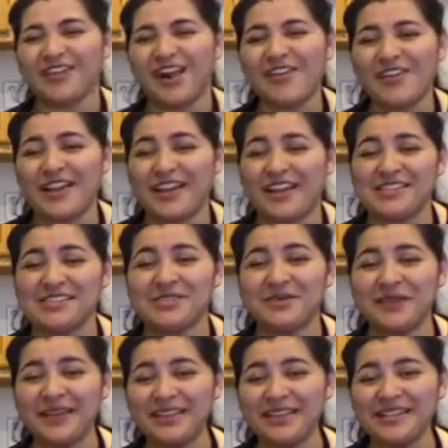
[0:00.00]
Alright guys, so
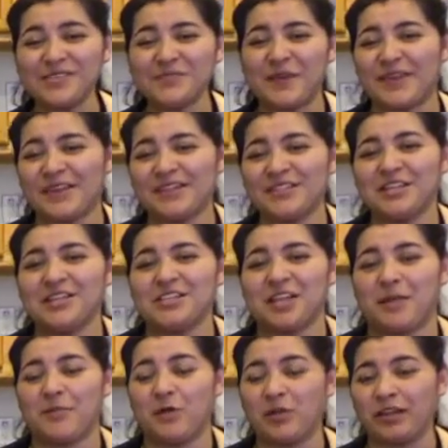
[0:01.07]
in this baking dish,
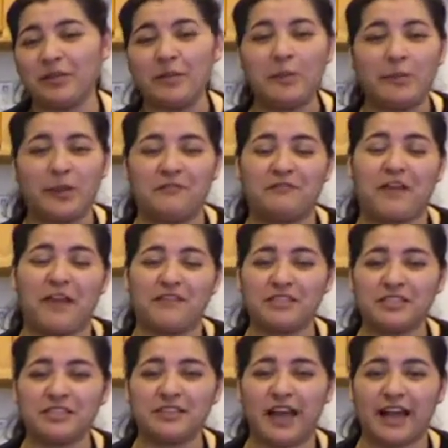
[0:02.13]
I'm only going to be putting 5
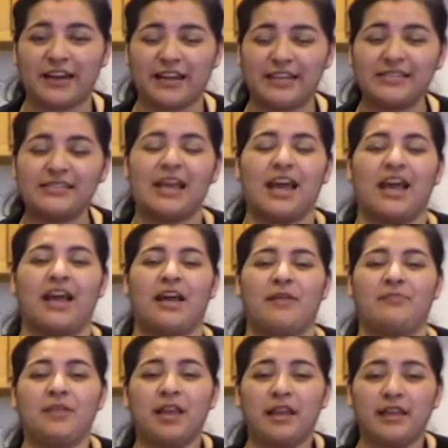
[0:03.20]
enchiladas.
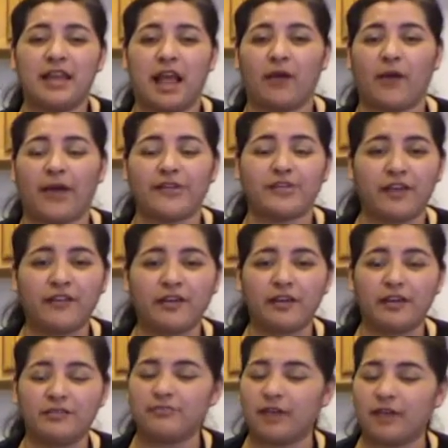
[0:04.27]
Now, I do have
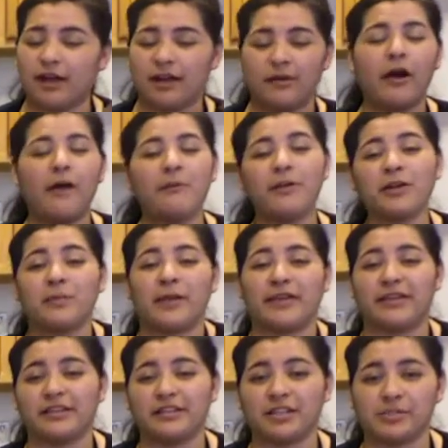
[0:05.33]
a bigger
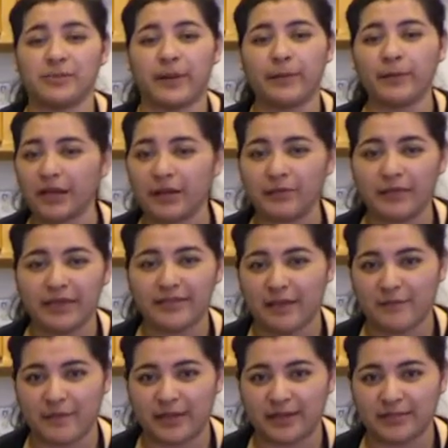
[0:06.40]
baking dish, but I'm not going to make
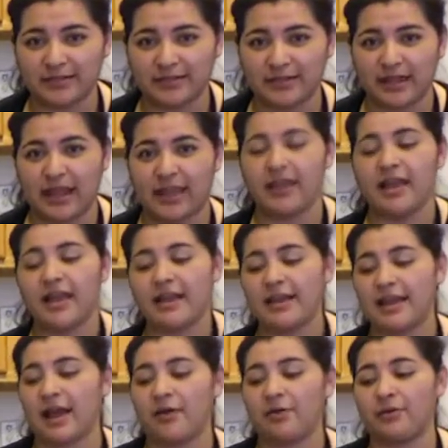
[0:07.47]
that many today.
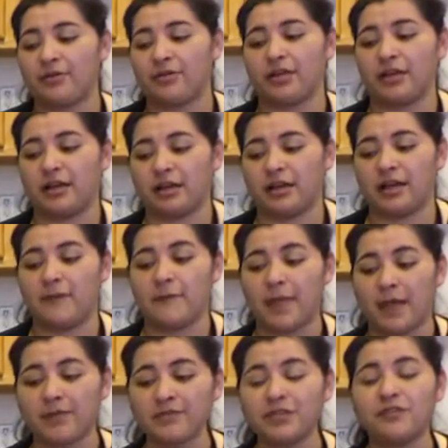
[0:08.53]
Now, the
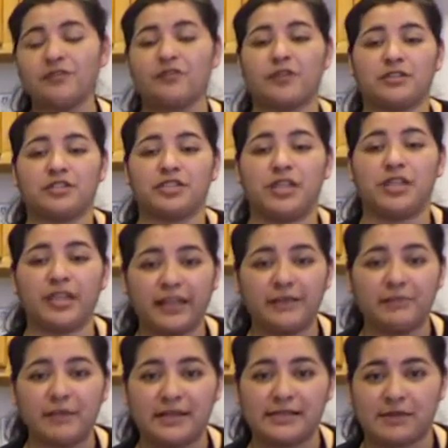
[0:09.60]
amount of chicken
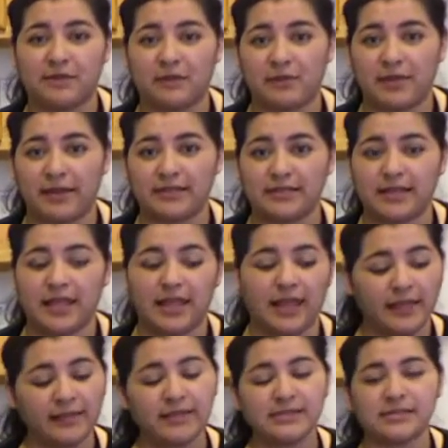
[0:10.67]
mix that we made today
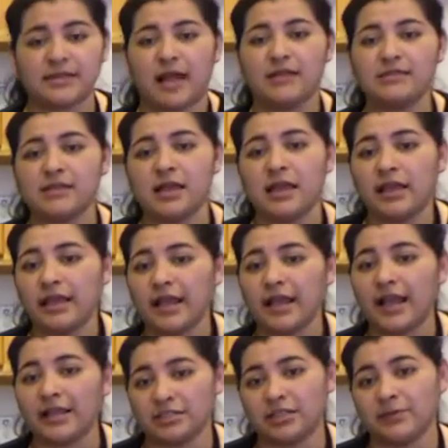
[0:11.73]
and the sauce can
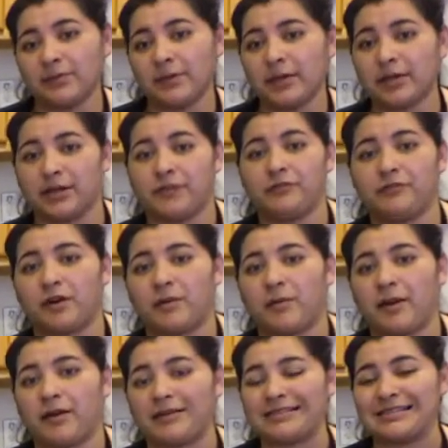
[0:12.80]
actually be good for
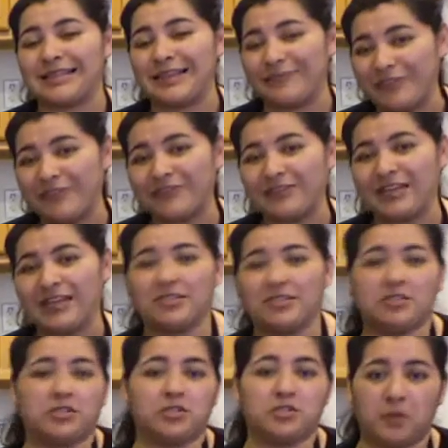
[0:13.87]
about 15
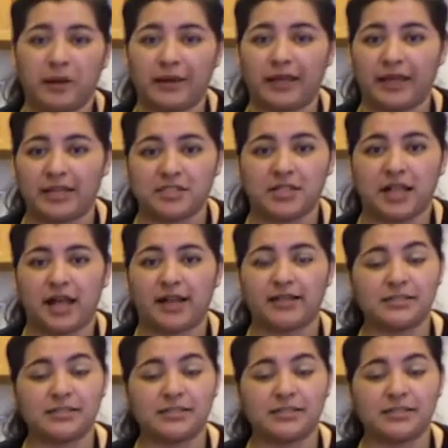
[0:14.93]
to 20 enchiladas,